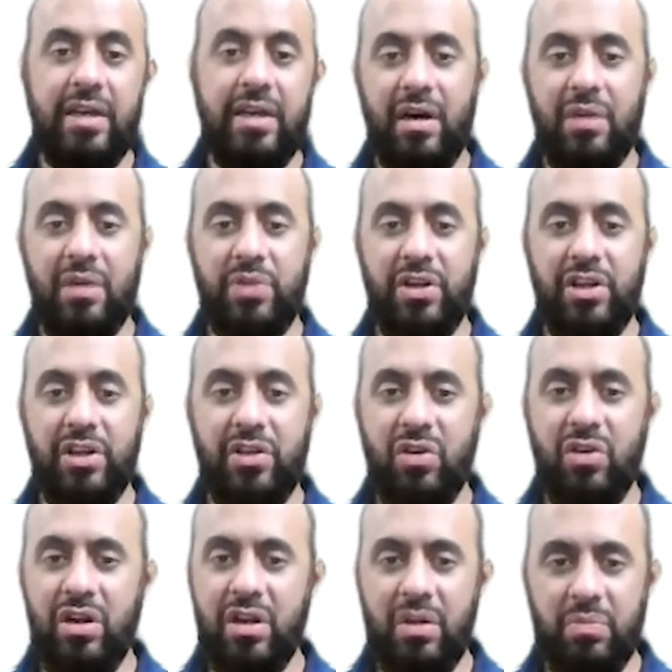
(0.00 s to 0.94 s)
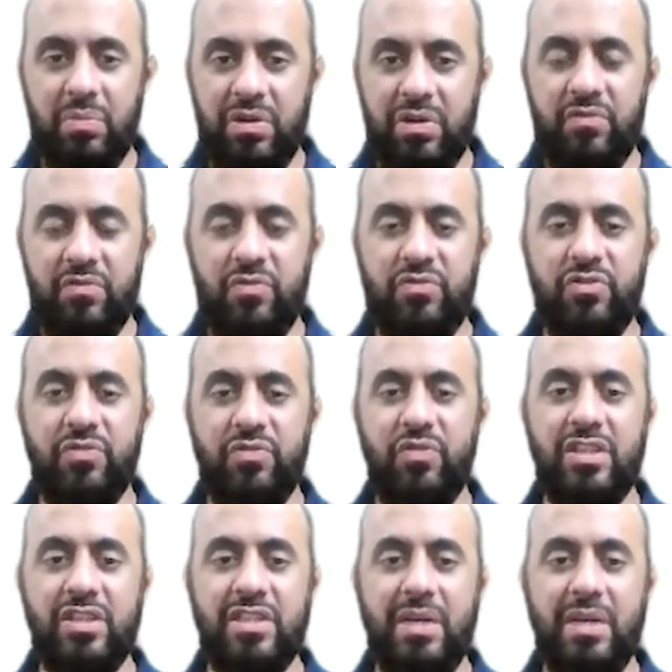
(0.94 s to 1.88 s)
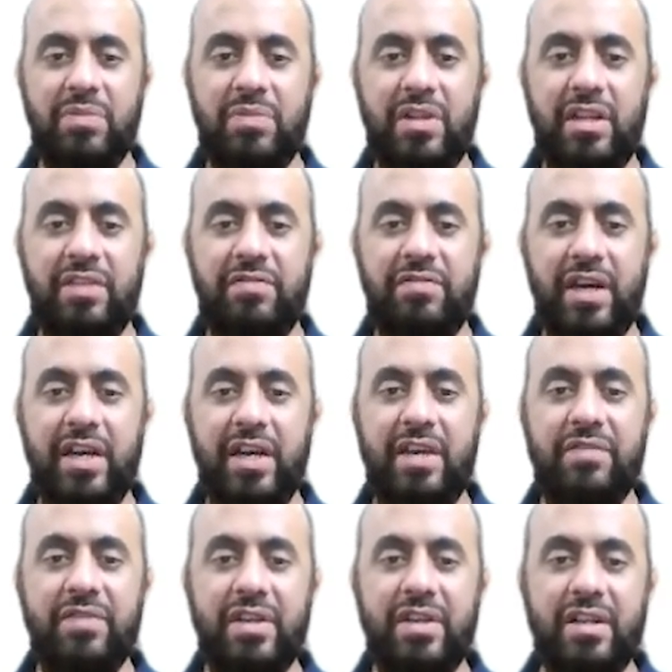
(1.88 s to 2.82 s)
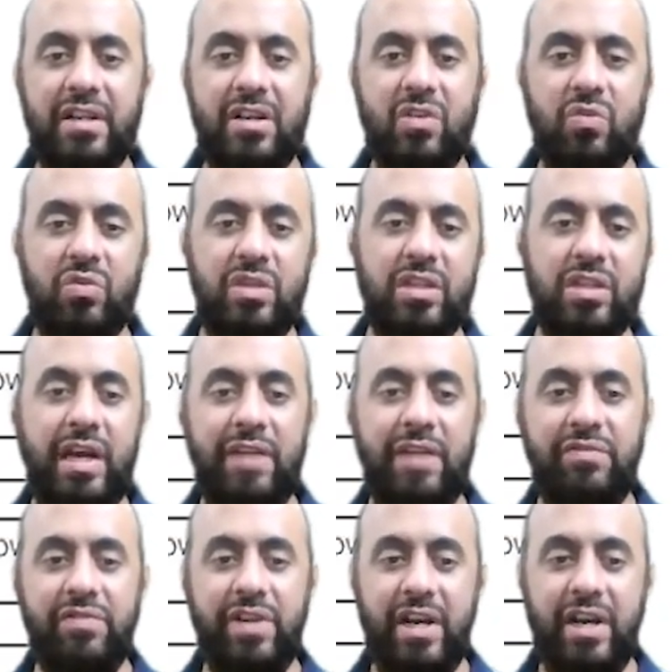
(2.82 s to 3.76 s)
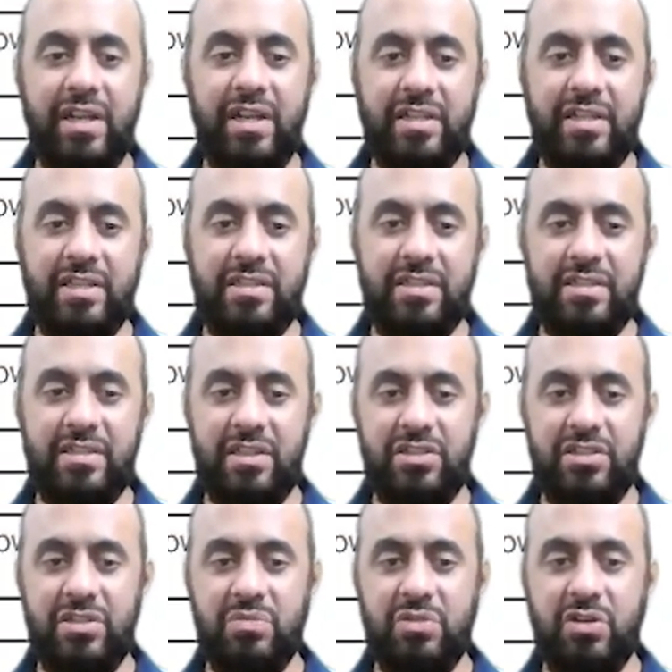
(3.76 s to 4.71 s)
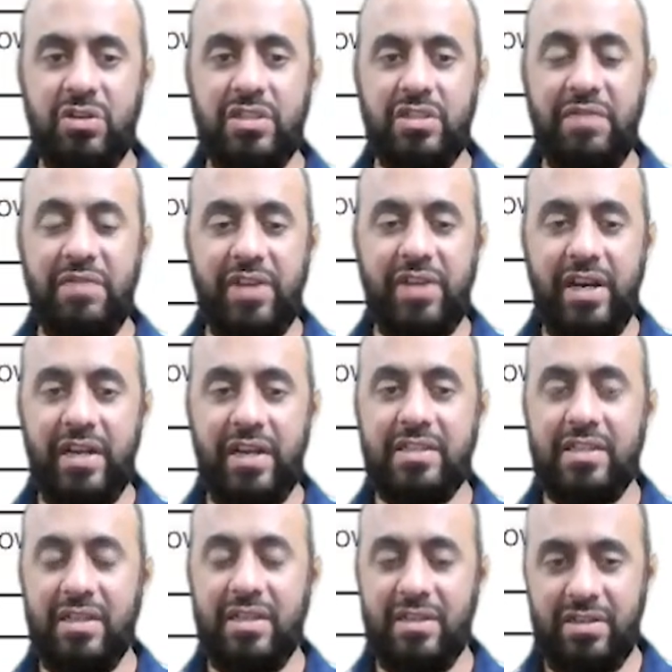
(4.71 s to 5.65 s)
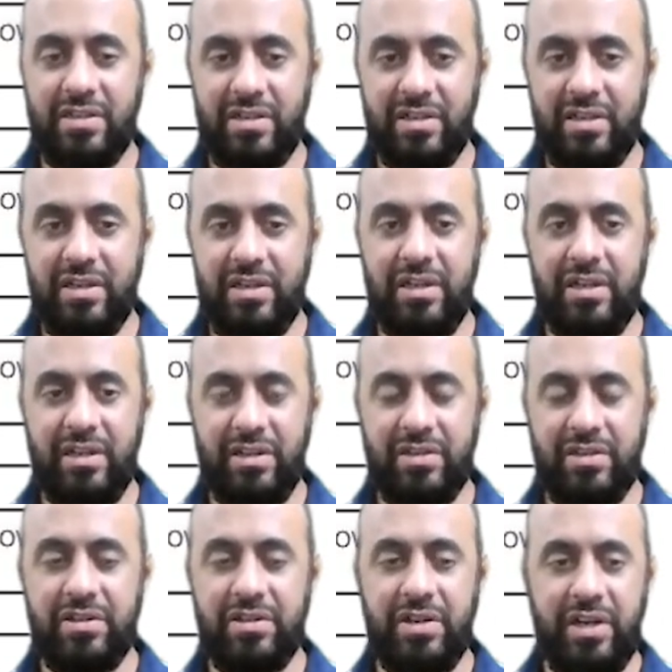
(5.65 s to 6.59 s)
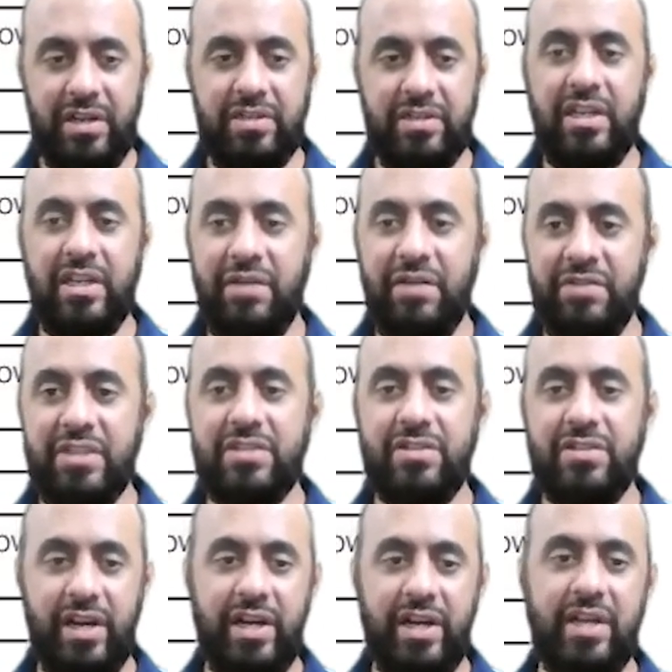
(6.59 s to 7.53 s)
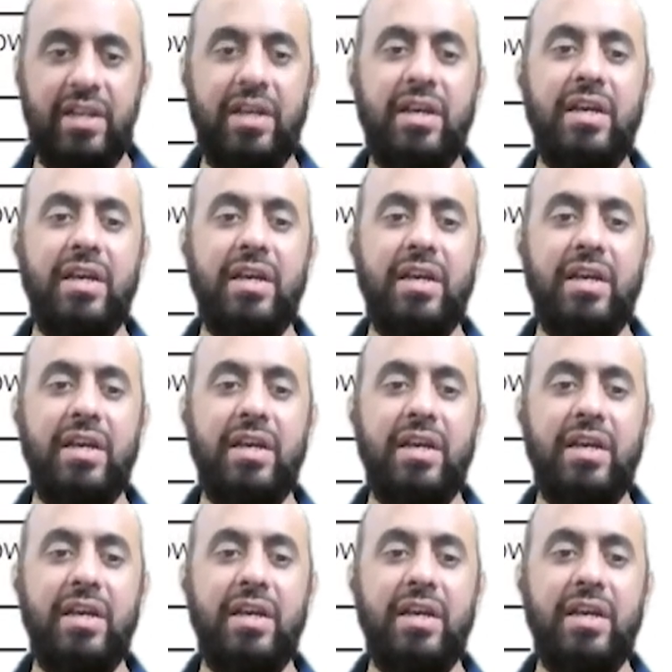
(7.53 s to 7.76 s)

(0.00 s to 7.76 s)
a particular number so for example if i even include the f grade in this discussion because f grade is another another grade the 11th grade